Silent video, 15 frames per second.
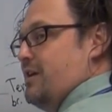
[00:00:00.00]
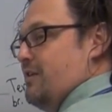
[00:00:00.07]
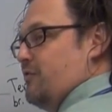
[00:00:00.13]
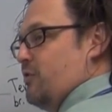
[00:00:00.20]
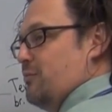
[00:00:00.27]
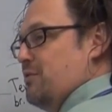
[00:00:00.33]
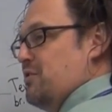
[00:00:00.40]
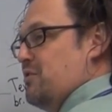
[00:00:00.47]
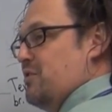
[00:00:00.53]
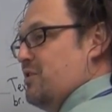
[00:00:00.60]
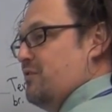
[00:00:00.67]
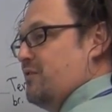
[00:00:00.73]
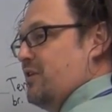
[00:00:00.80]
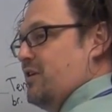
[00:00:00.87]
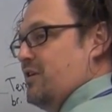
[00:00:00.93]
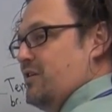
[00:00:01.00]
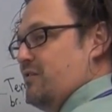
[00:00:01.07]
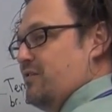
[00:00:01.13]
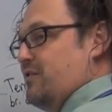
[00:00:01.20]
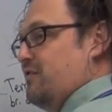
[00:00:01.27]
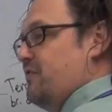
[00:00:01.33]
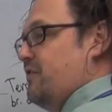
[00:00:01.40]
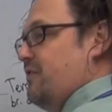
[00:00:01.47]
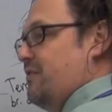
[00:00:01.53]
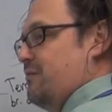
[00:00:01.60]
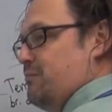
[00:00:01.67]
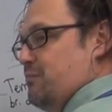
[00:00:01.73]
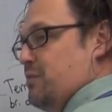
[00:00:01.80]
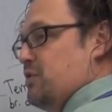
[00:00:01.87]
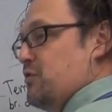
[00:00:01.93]
form the nerve of the
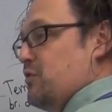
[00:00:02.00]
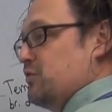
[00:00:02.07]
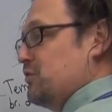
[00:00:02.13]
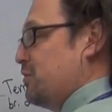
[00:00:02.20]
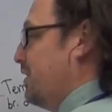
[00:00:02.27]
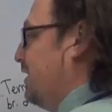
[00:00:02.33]
petrosal